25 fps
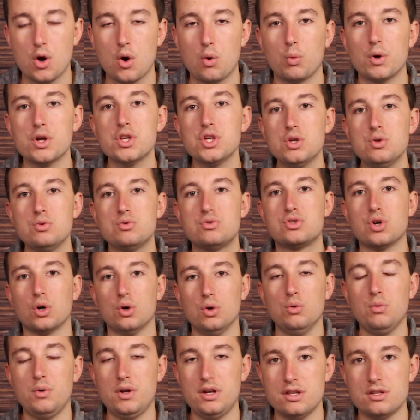what you
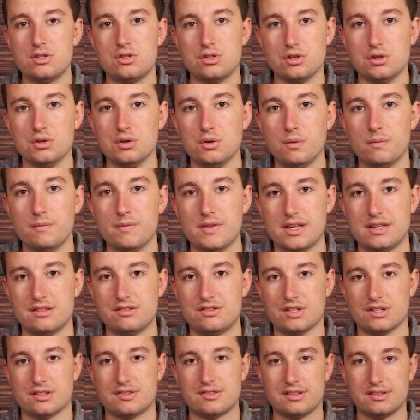don't want to do is
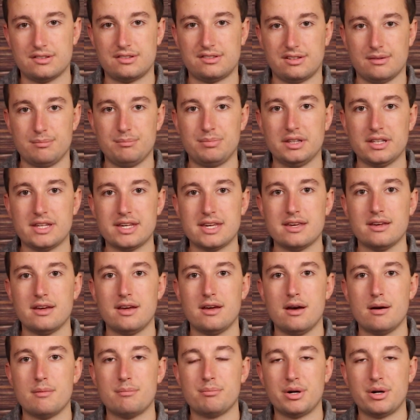just simply